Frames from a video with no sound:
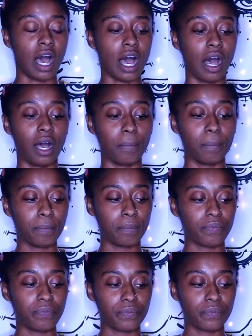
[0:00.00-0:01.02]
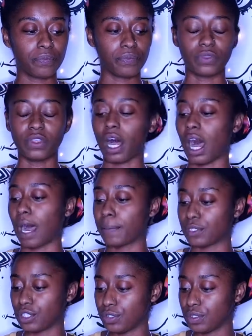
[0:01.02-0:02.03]
Um, the
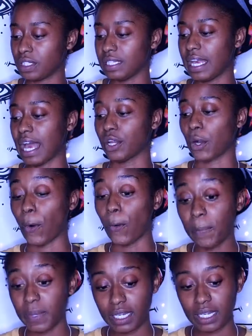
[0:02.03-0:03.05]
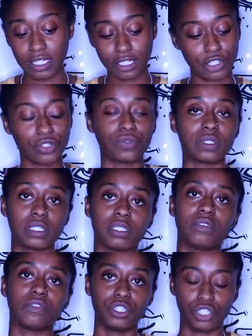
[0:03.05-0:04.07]
opportunity and openness to receive the